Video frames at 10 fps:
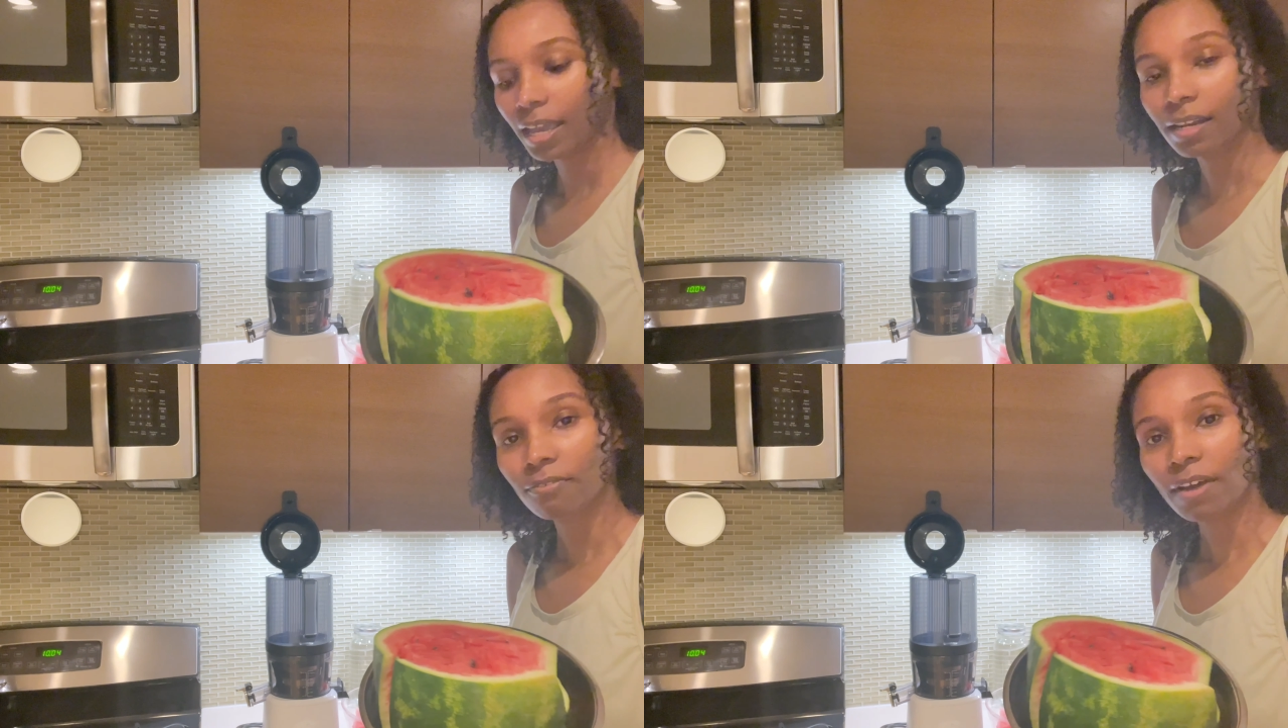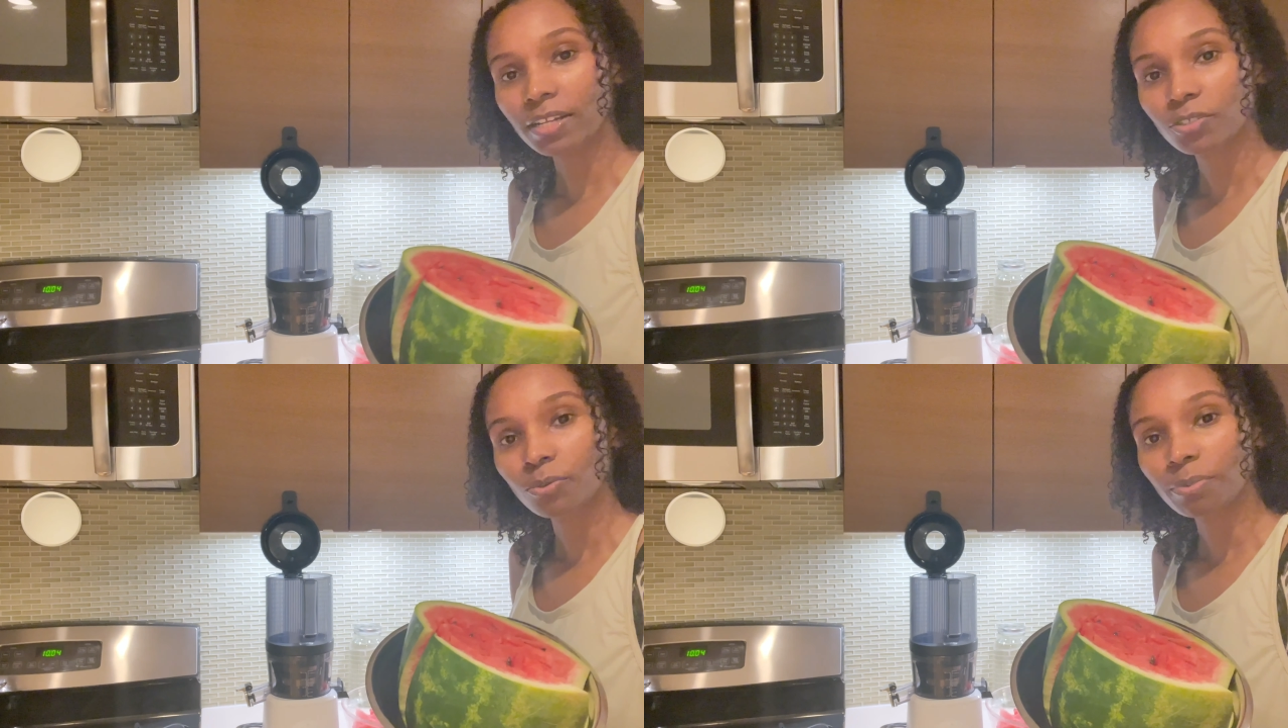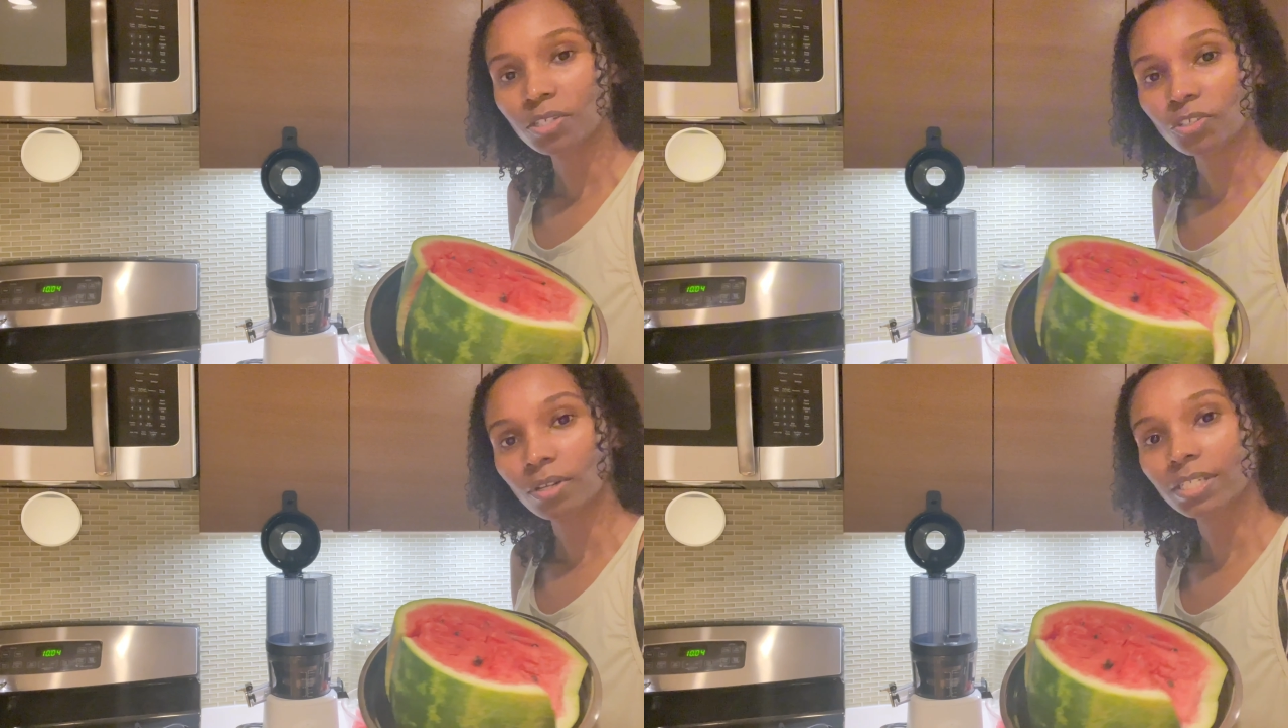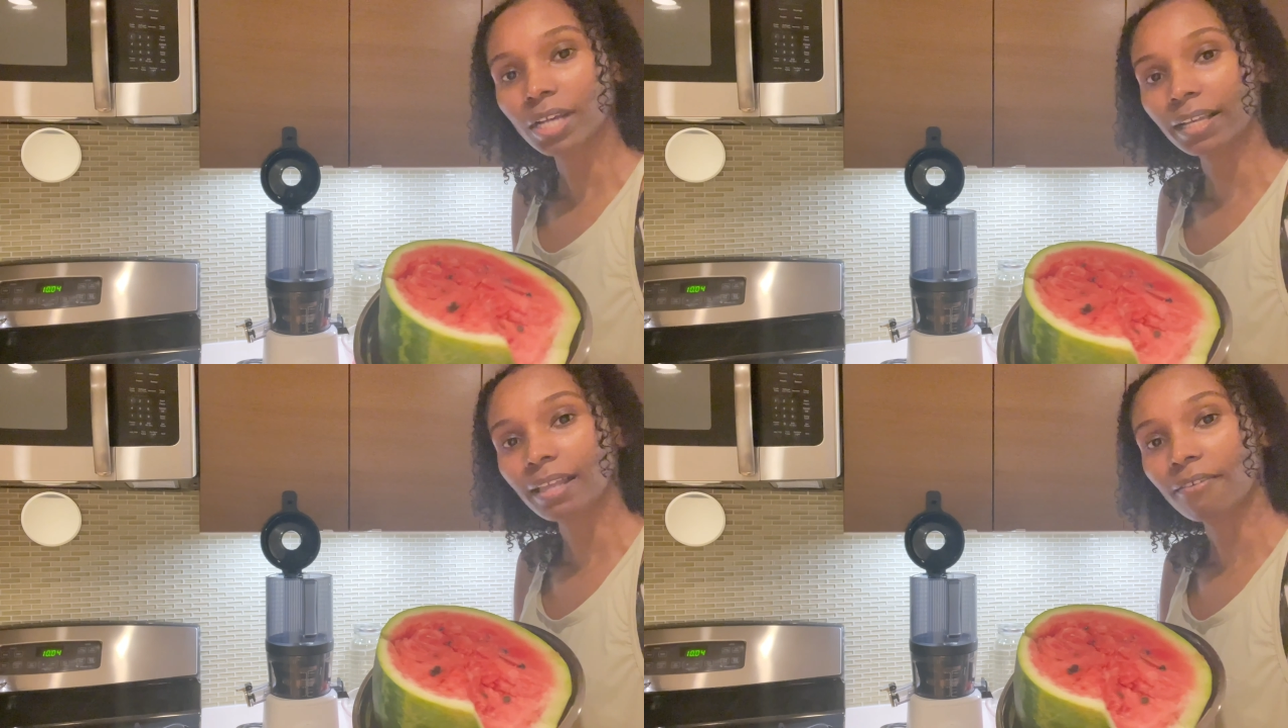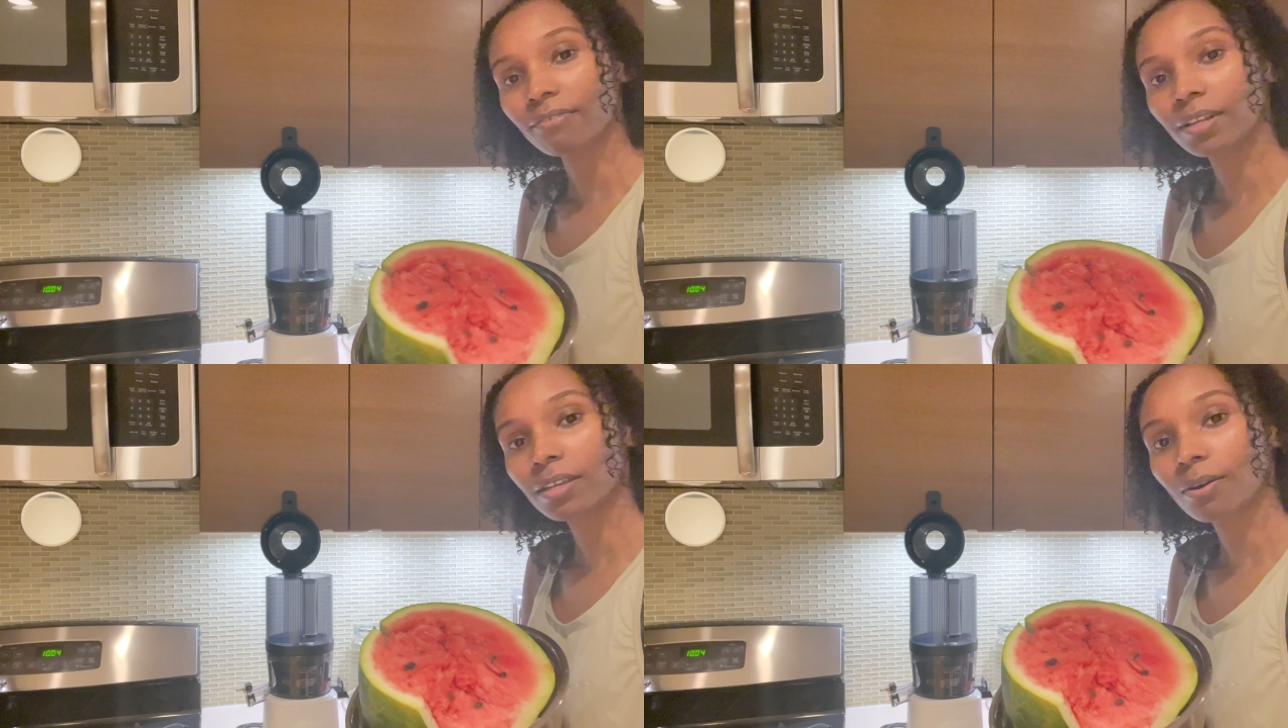And if I do, be sure to check that
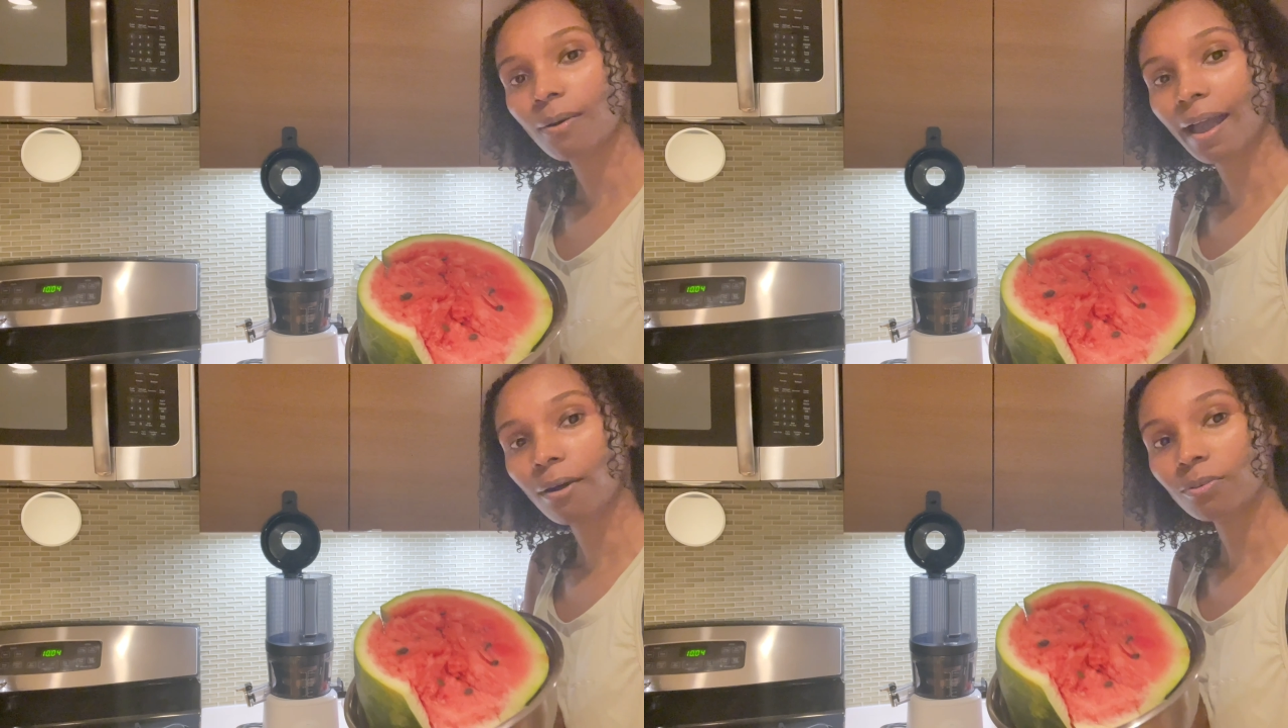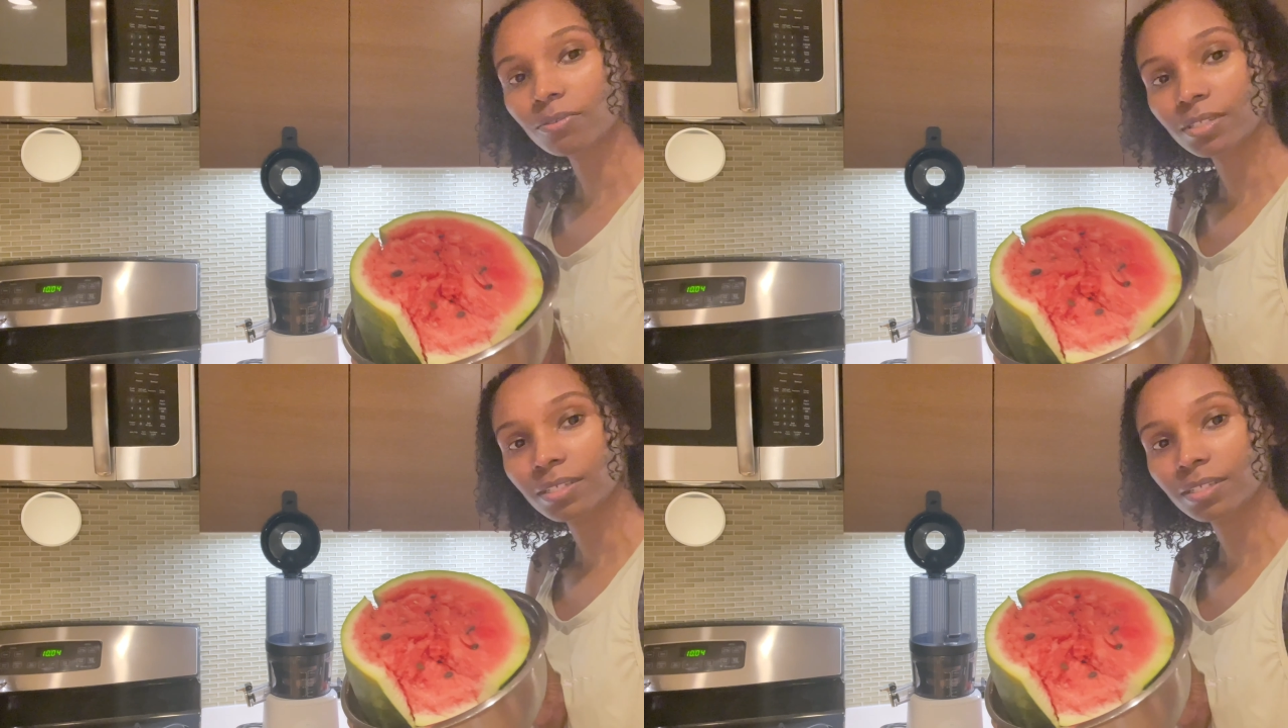video out.